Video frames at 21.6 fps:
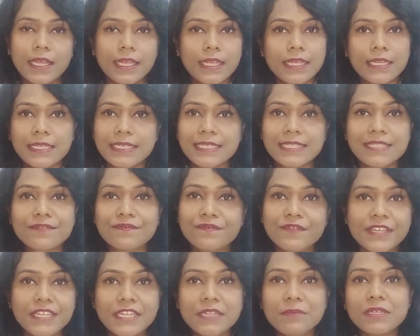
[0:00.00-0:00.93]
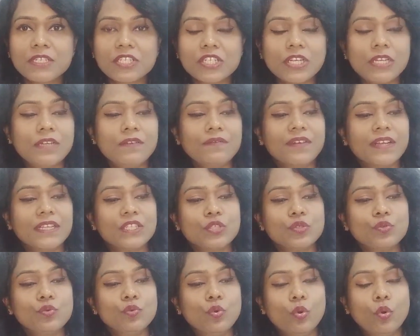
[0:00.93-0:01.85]
It is very much clear. Once
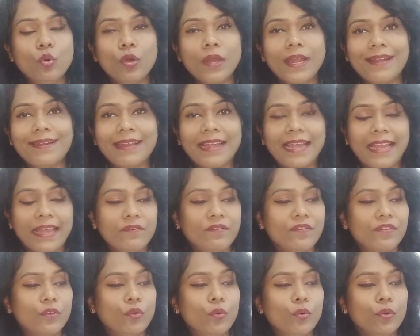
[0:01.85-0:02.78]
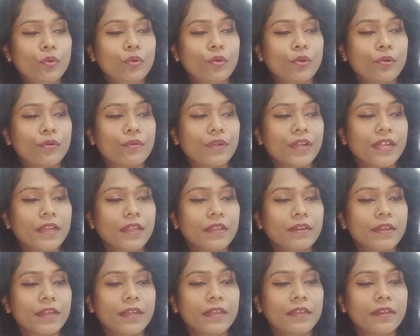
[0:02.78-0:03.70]
you go and go on reading,
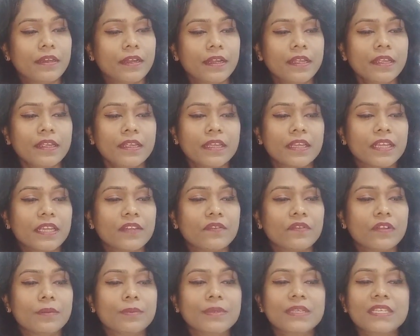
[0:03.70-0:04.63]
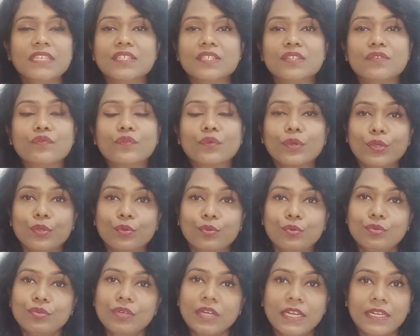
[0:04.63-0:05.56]
it will be easy for you
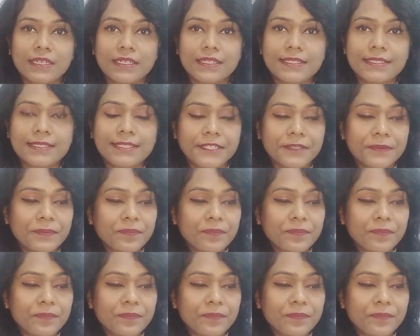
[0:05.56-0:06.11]
to understand.